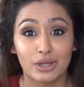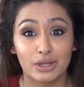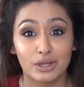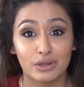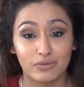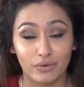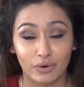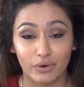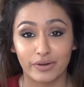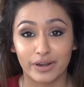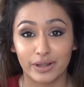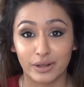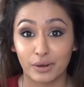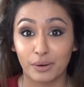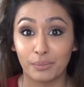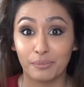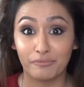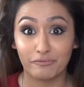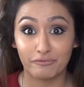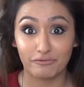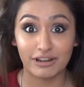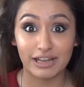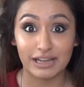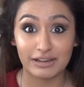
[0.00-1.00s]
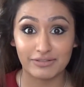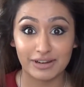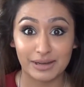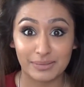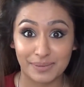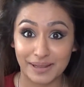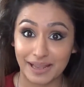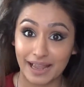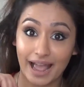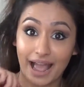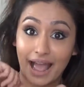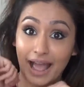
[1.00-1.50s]
you've already got really, really
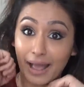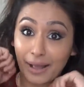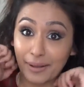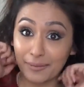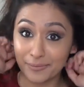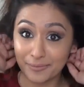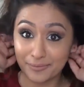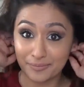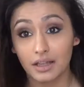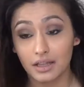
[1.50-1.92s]
big hair.